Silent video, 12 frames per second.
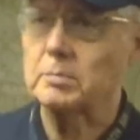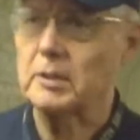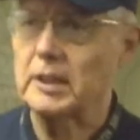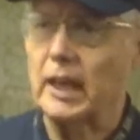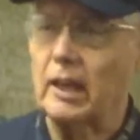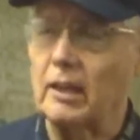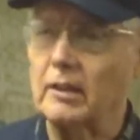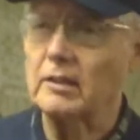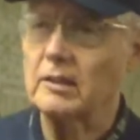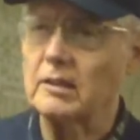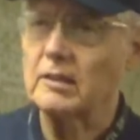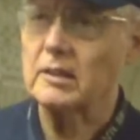per gallon.
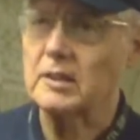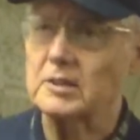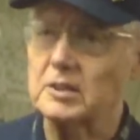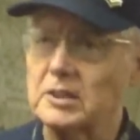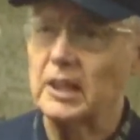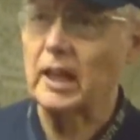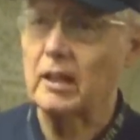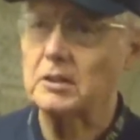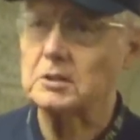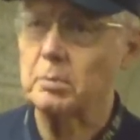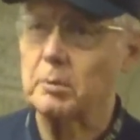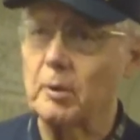This is
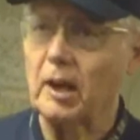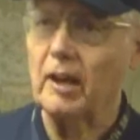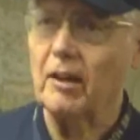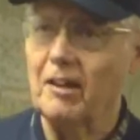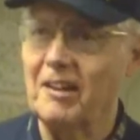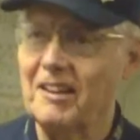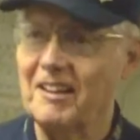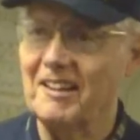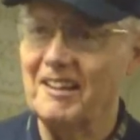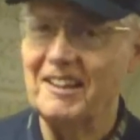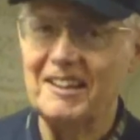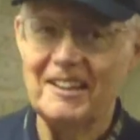gallons per mile.
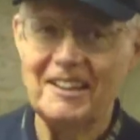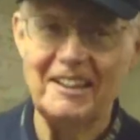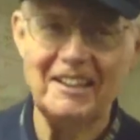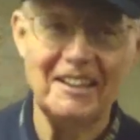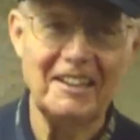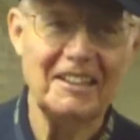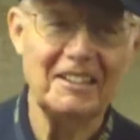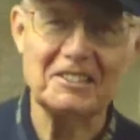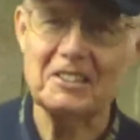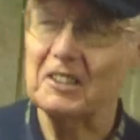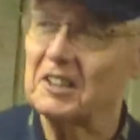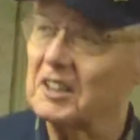
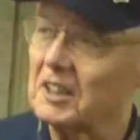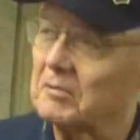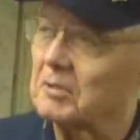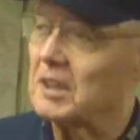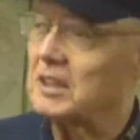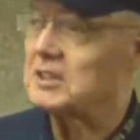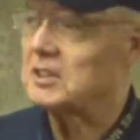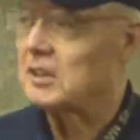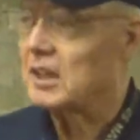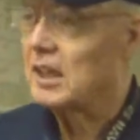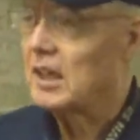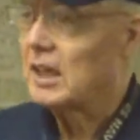It's a little different issue.
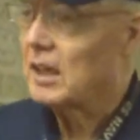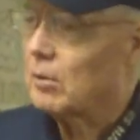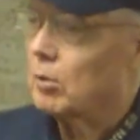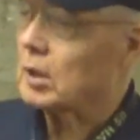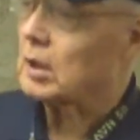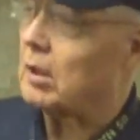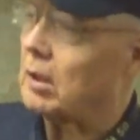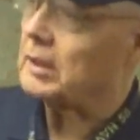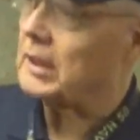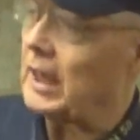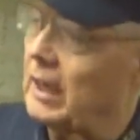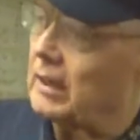We're
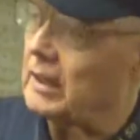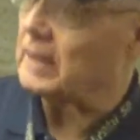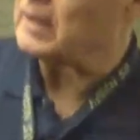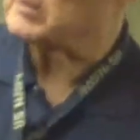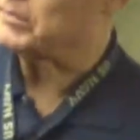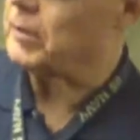going down into the